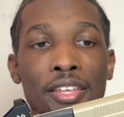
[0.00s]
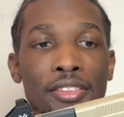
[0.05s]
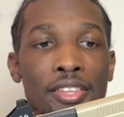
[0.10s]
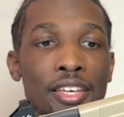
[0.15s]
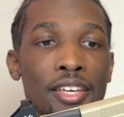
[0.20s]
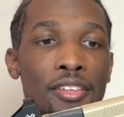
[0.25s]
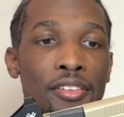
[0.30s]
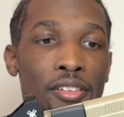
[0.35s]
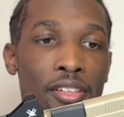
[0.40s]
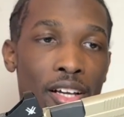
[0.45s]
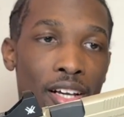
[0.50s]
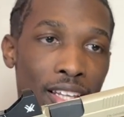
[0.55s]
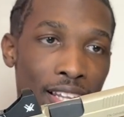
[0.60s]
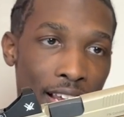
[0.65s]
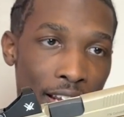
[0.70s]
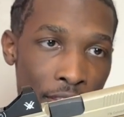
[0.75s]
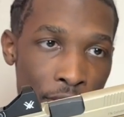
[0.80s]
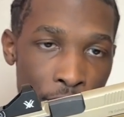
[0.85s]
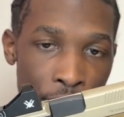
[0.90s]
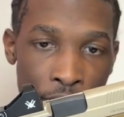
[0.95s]
that a lot
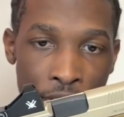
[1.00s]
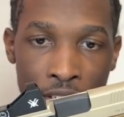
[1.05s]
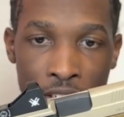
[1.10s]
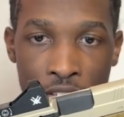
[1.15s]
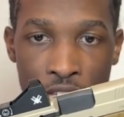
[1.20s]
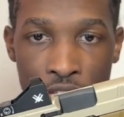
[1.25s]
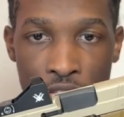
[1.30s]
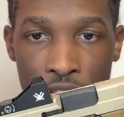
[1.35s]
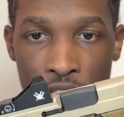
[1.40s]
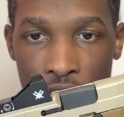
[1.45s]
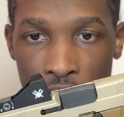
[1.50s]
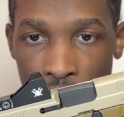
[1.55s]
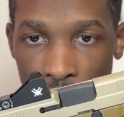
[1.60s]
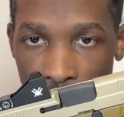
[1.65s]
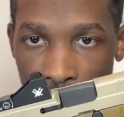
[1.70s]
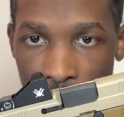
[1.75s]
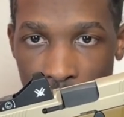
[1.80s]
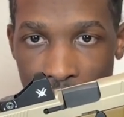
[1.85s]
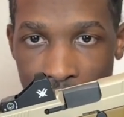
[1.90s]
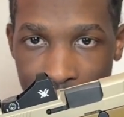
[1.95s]
of their guns just
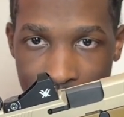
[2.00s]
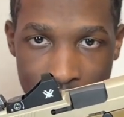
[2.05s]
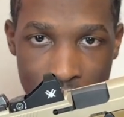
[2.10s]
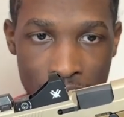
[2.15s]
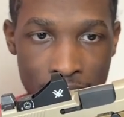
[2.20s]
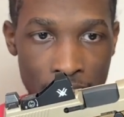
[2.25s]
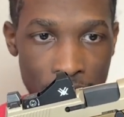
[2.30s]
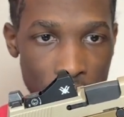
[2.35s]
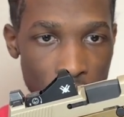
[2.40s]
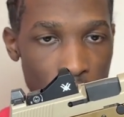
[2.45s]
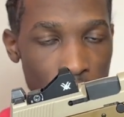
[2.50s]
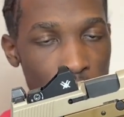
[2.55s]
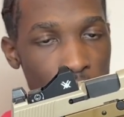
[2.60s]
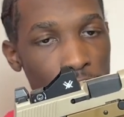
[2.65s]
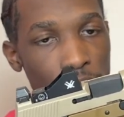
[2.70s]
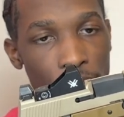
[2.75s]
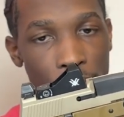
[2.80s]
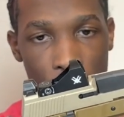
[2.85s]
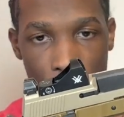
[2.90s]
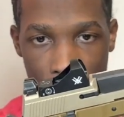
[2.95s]
look aesthetically,
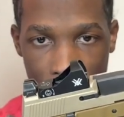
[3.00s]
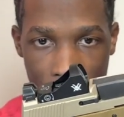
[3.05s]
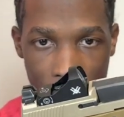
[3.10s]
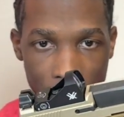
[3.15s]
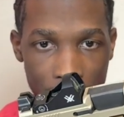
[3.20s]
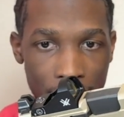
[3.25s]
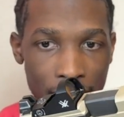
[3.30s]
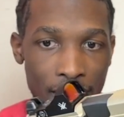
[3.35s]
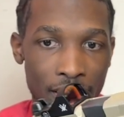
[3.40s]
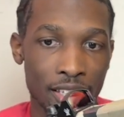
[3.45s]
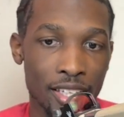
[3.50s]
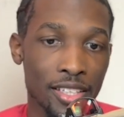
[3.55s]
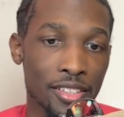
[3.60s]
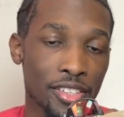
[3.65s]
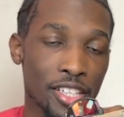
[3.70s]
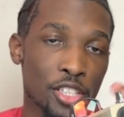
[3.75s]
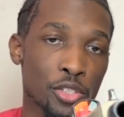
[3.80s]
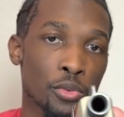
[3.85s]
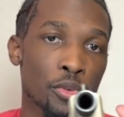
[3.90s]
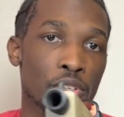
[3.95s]
right?
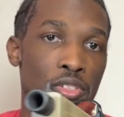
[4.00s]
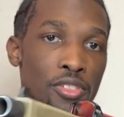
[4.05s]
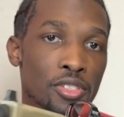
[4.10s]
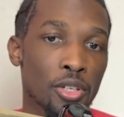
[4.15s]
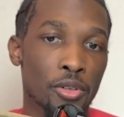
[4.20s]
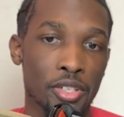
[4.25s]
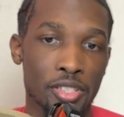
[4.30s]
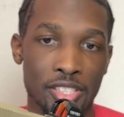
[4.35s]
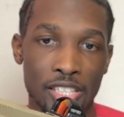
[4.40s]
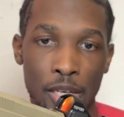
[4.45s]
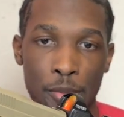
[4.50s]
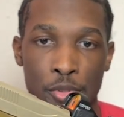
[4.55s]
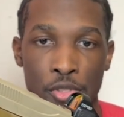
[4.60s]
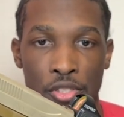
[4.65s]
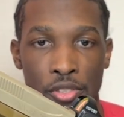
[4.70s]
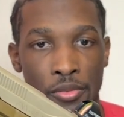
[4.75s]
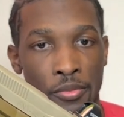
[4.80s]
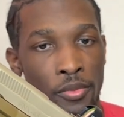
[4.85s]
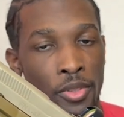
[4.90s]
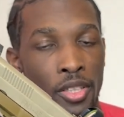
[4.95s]
This one is no
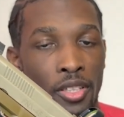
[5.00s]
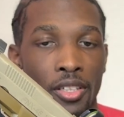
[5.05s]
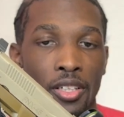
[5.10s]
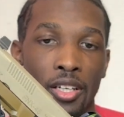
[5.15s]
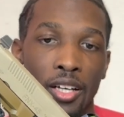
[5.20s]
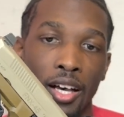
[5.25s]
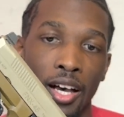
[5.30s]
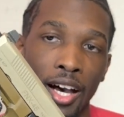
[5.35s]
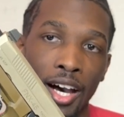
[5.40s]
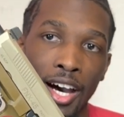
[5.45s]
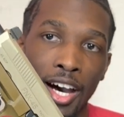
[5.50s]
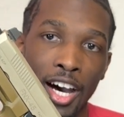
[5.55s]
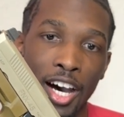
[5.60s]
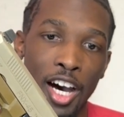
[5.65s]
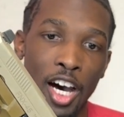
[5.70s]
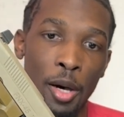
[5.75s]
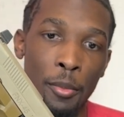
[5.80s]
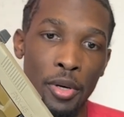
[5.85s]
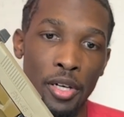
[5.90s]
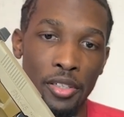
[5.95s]
exception.
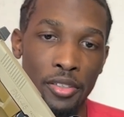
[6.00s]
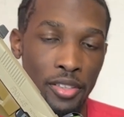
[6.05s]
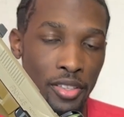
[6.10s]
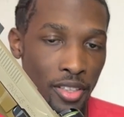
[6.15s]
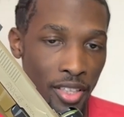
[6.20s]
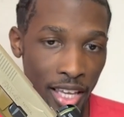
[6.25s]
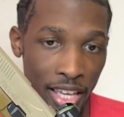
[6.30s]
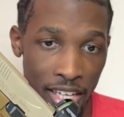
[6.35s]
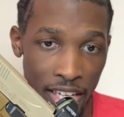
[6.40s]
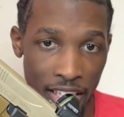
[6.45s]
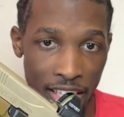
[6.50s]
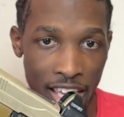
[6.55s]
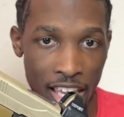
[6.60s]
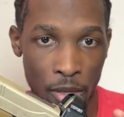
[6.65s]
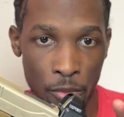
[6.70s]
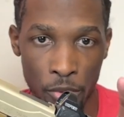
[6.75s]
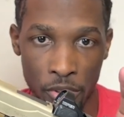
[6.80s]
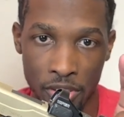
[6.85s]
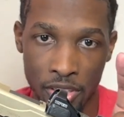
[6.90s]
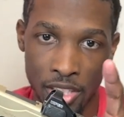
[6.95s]
And it came
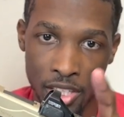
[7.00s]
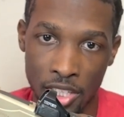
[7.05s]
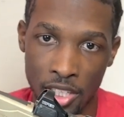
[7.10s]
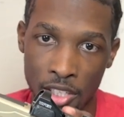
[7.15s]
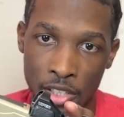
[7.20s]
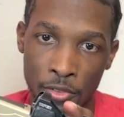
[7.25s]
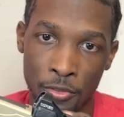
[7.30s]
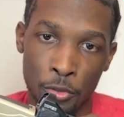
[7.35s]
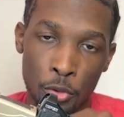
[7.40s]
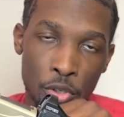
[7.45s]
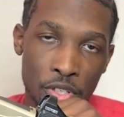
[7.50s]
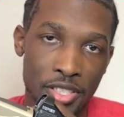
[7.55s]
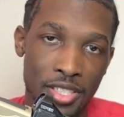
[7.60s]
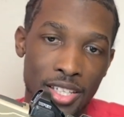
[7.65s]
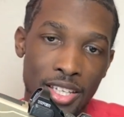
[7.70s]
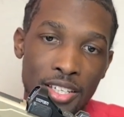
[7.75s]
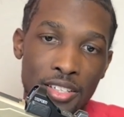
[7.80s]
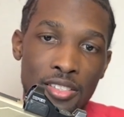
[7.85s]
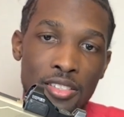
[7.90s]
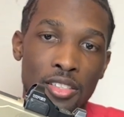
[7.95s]
with the
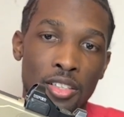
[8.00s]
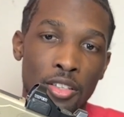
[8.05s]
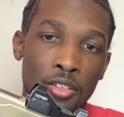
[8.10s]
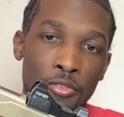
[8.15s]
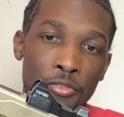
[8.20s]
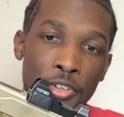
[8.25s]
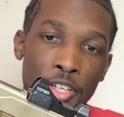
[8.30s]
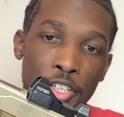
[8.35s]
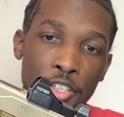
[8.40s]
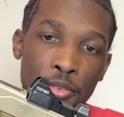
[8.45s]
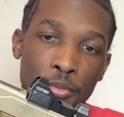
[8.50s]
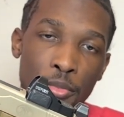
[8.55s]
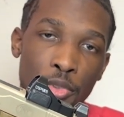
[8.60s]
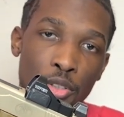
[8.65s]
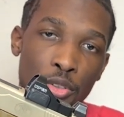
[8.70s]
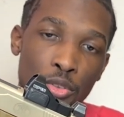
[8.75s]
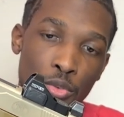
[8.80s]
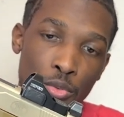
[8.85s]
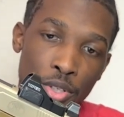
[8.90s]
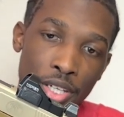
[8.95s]
Vortex Venom
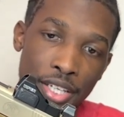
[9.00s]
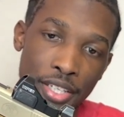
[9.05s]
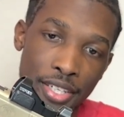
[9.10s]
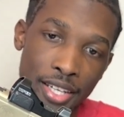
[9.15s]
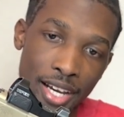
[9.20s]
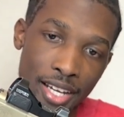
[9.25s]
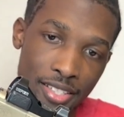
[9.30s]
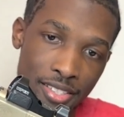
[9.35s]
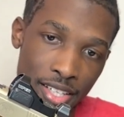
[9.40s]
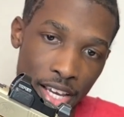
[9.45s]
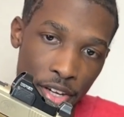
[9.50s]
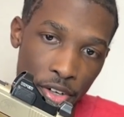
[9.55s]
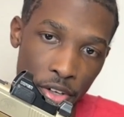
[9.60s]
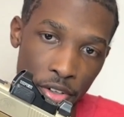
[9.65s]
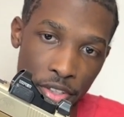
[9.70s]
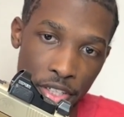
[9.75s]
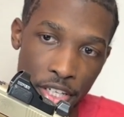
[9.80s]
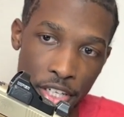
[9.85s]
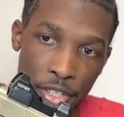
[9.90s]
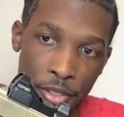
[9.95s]
red dot sight on
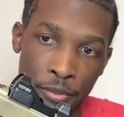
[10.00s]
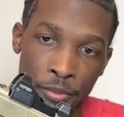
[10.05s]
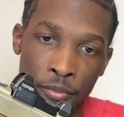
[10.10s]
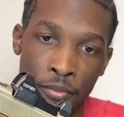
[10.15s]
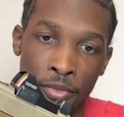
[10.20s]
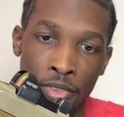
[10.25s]
there.